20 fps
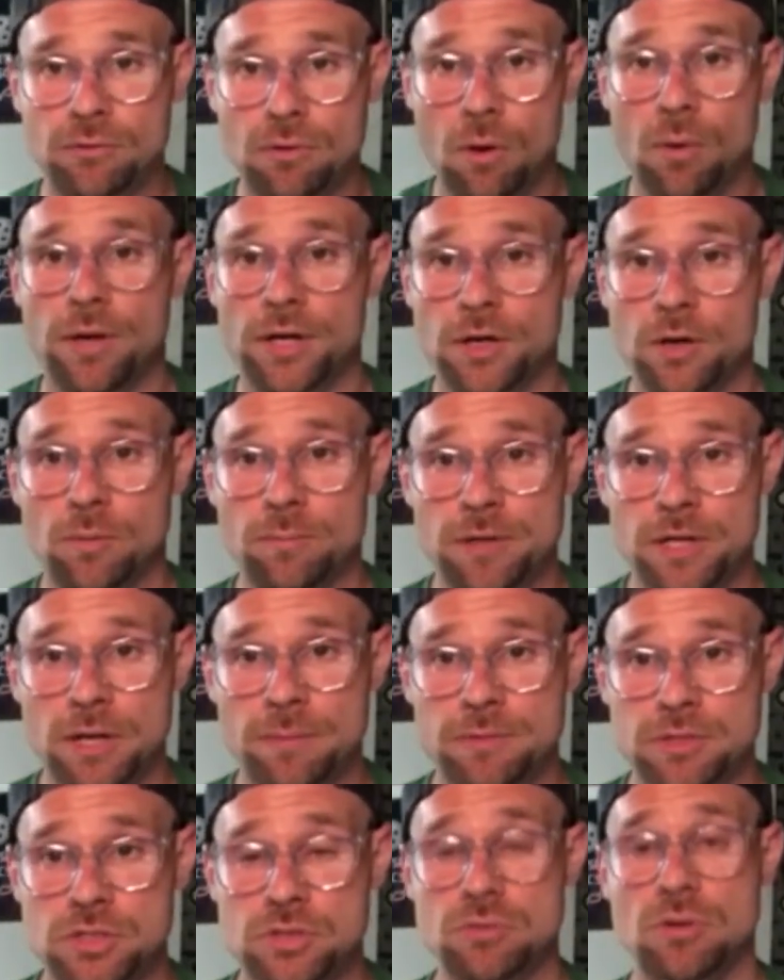growing or
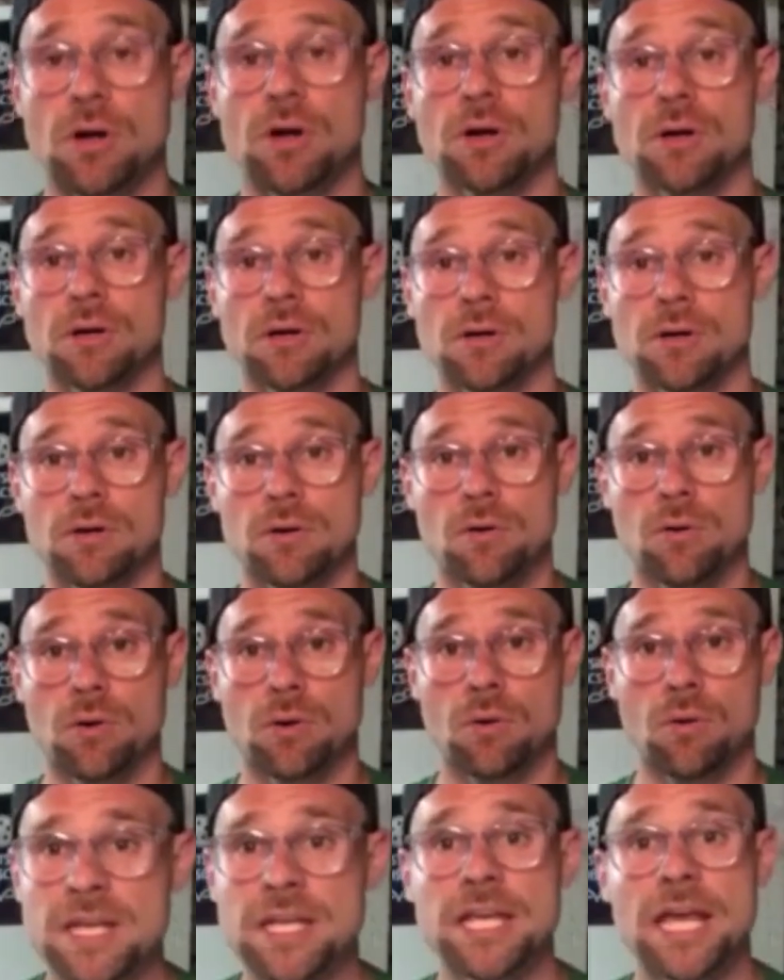becoming stronger
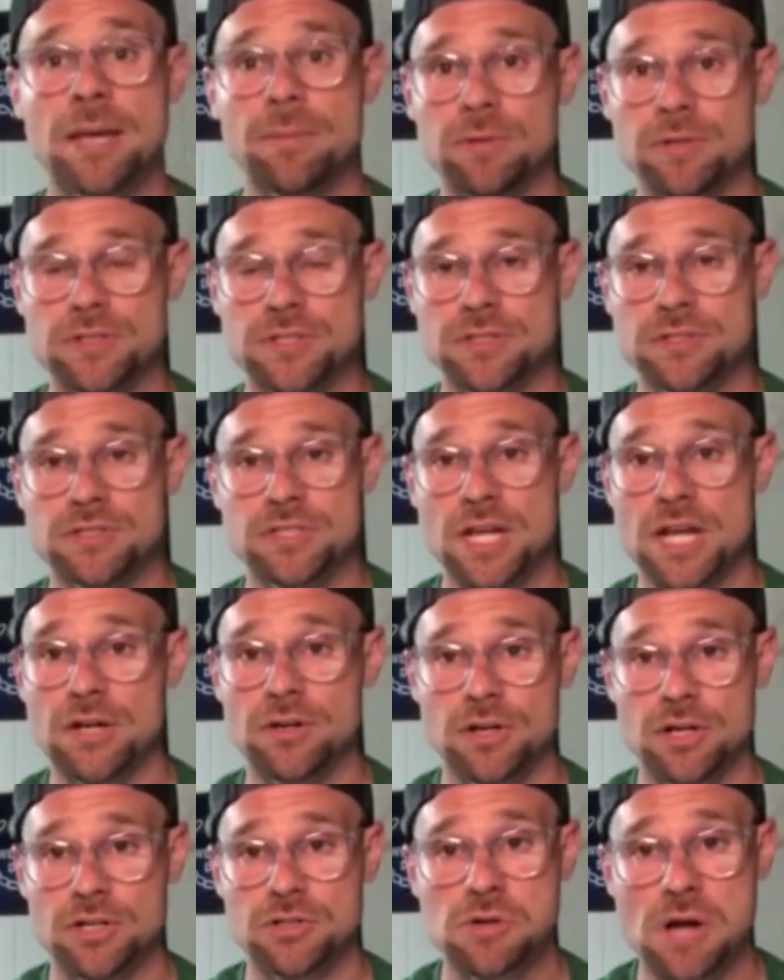or being able to stay
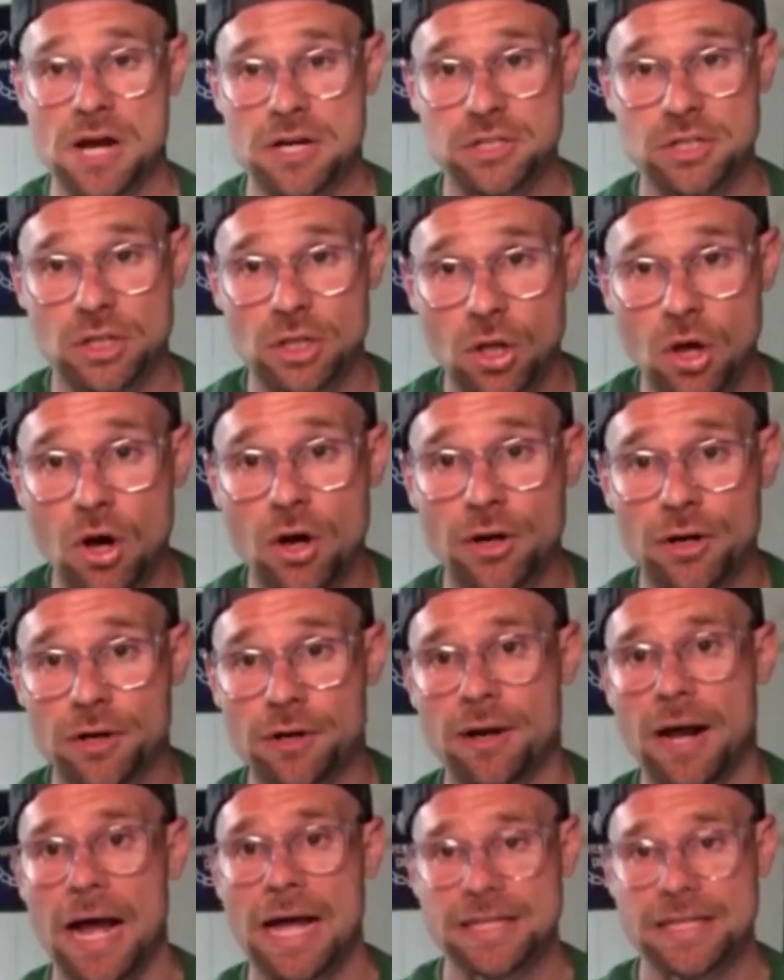under contraction longer,